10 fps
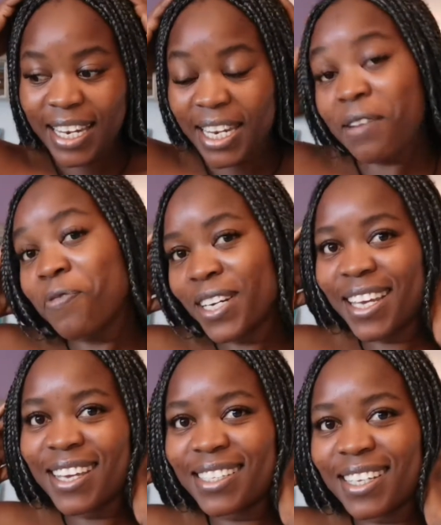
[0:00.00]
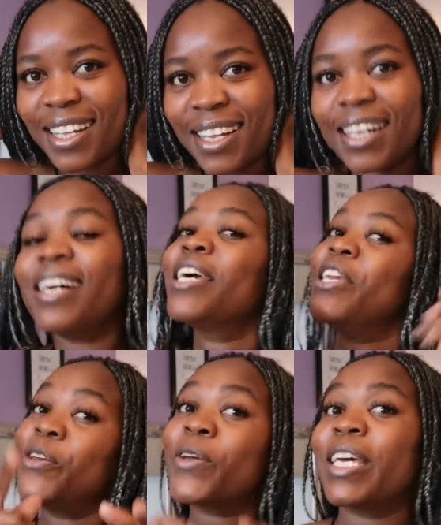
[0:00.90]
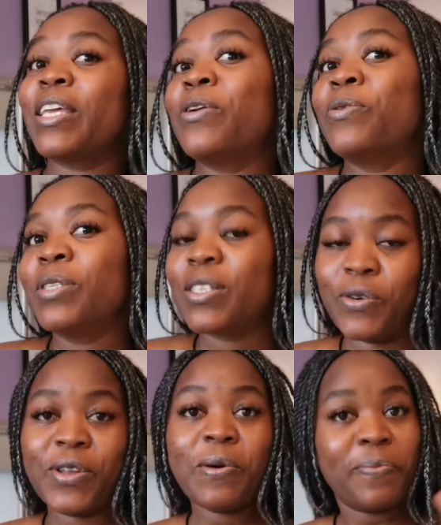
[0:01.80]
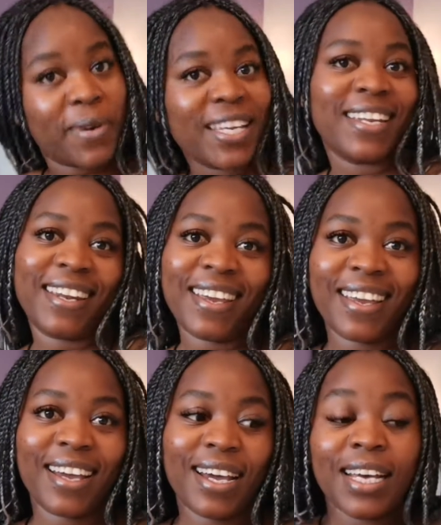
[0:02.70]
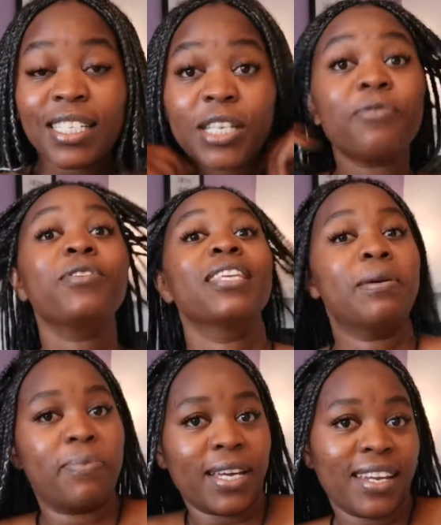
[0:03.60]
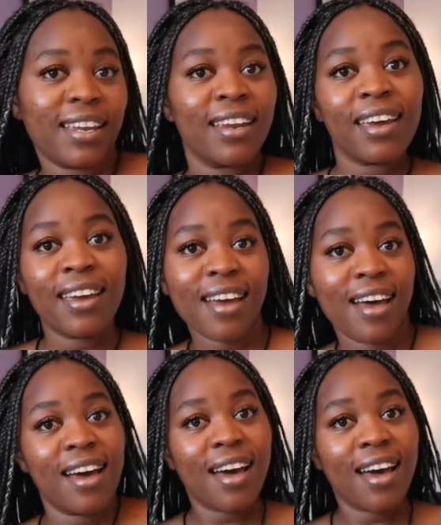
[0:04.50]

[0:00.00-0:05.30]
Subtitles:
different hairstyle you can use on your braided hair. So if you think braided hair